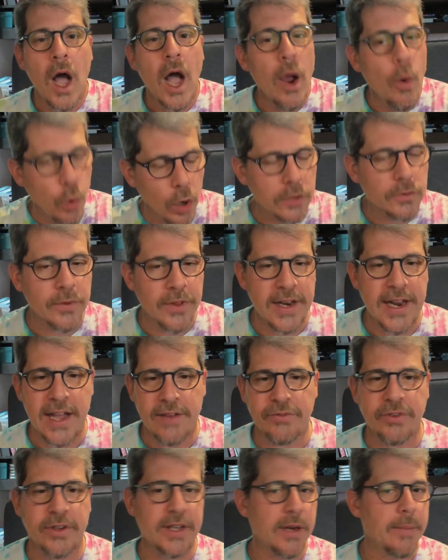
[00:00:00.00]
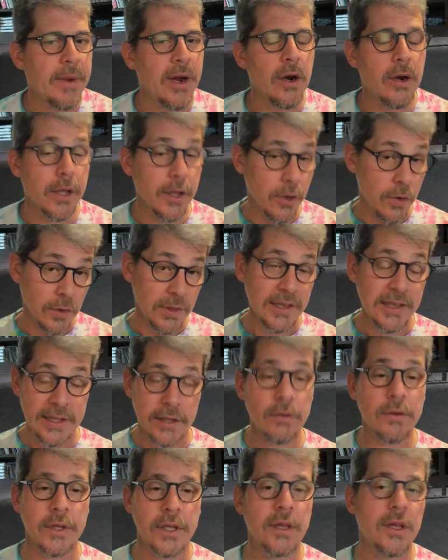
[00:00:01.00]
I worked with an African American who
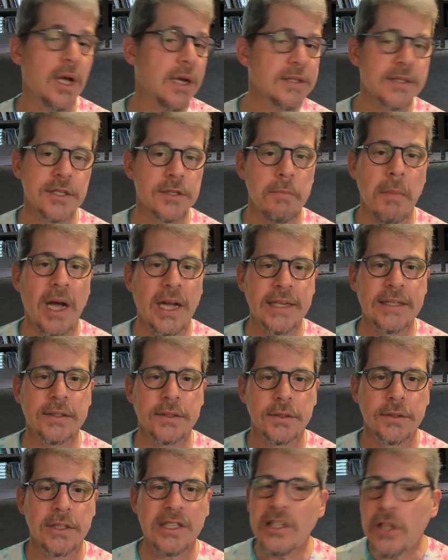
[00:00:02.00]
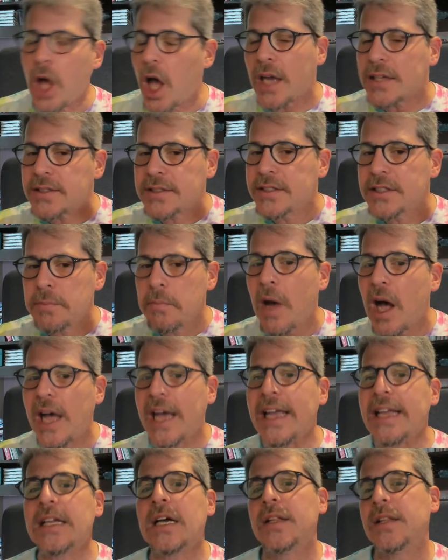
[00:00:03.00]
literally lost his mind
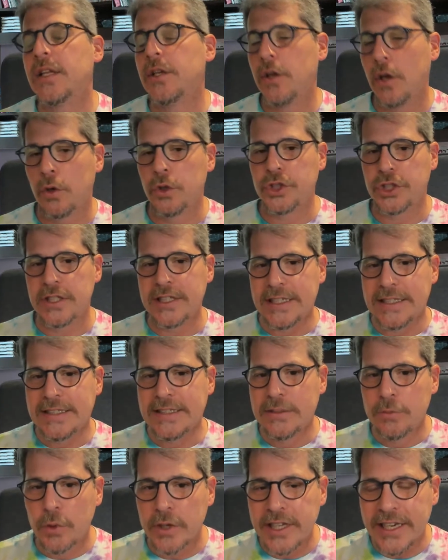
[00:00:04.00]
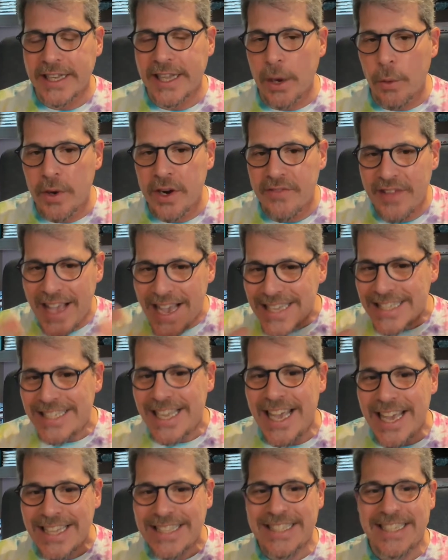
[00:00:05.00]
on the notion that we're going to get rid of
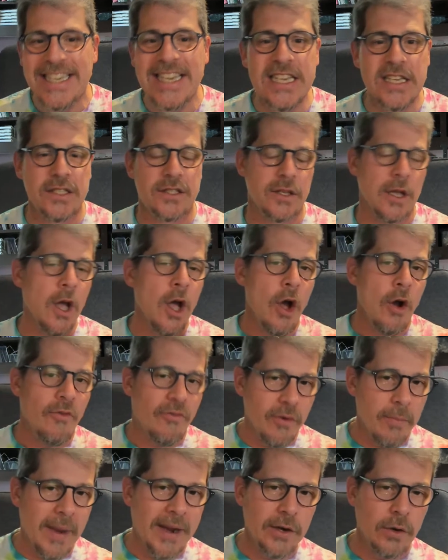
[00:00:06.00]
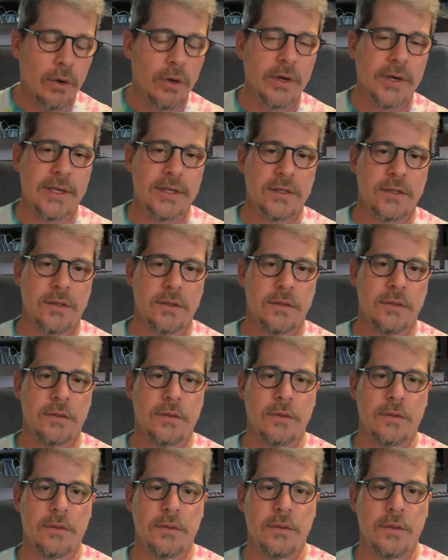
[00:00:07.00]
SATs for minorities.
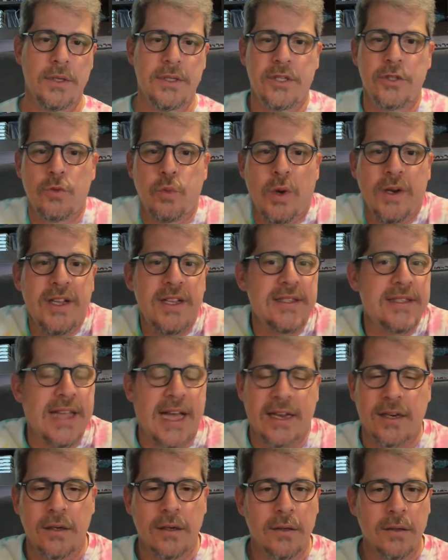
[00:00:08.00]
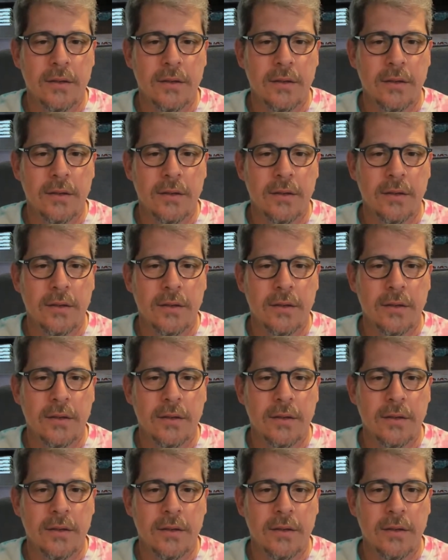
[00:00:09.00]
He says, what is that?